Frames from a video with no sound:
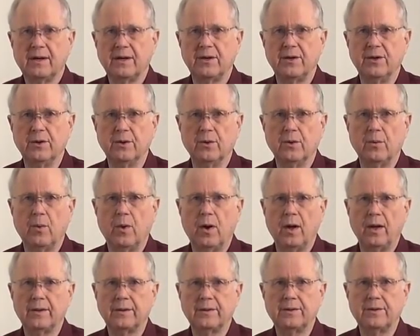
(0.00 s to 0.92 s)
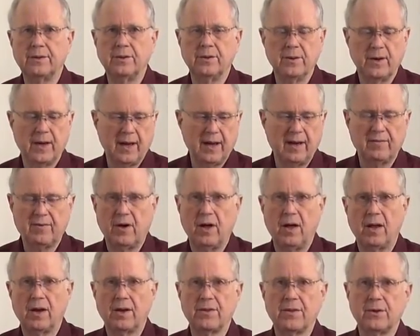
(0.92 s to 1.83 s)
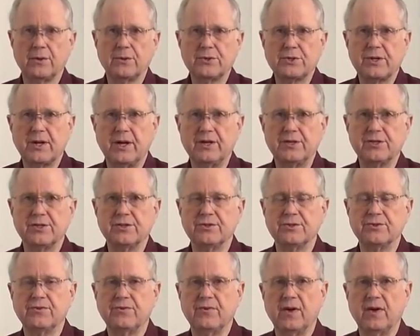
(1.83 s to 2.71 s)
you'll want to have all of those stations